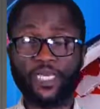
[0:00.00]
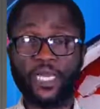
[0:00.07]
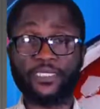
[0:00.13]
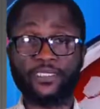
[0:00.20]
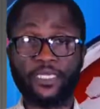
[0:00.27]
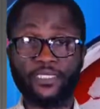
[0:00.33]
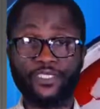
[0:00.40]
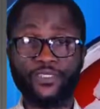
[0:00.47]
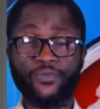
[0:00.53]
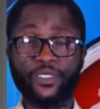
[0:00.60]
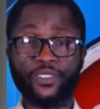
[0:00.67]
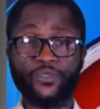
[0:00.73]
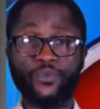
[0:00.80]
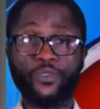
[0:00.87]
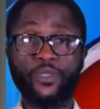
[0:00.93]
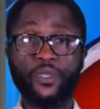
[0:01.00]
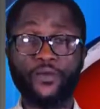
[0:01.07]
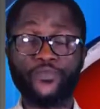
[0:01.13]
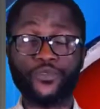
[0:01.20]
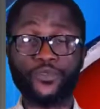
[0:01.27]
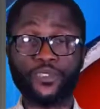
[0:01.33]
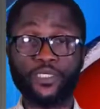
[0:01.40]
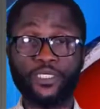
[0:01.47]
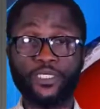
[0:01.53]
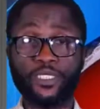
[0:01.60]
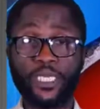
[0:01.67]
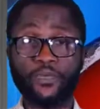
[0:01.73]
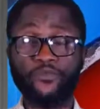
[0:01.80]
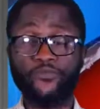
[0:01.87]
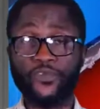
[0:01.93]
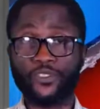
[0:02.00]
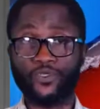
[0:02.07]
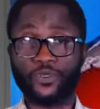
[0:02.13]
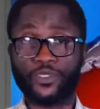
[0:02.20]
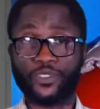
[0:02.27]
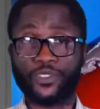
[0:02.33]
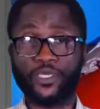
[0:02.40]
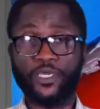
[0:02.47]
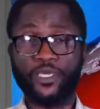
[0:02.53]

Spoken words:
as Nigerians would love to see them victorious.